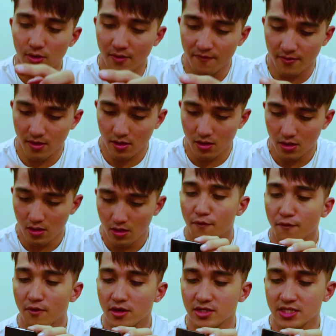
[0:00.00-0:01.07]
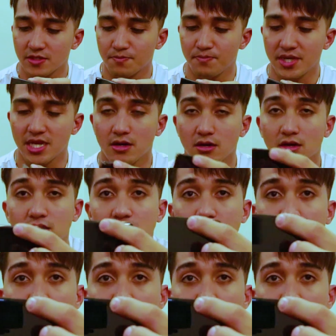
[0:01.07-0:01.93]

you have the front speakers.